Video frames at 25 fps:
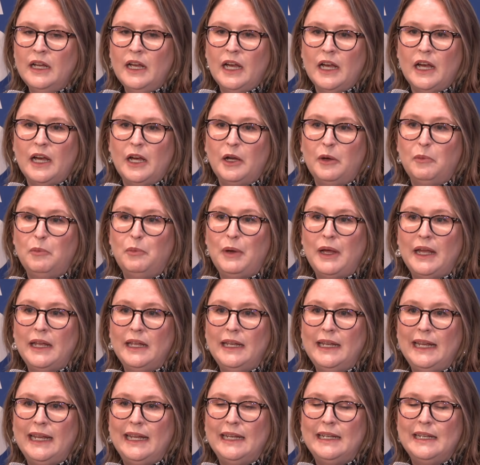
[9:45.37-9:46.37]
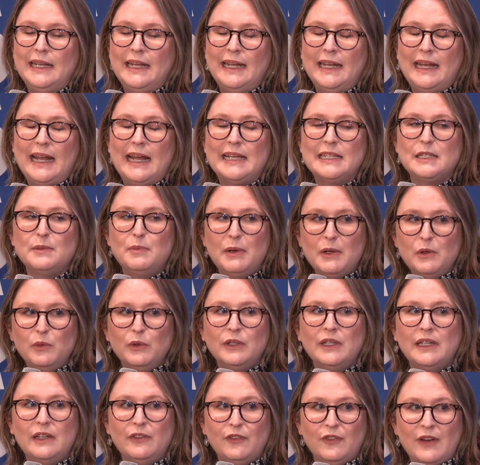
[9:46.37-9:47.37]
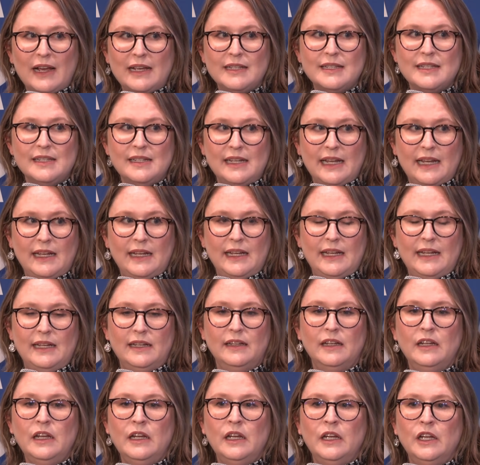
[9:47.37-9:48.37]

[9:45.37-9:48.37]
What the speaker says: But it has been really fascinating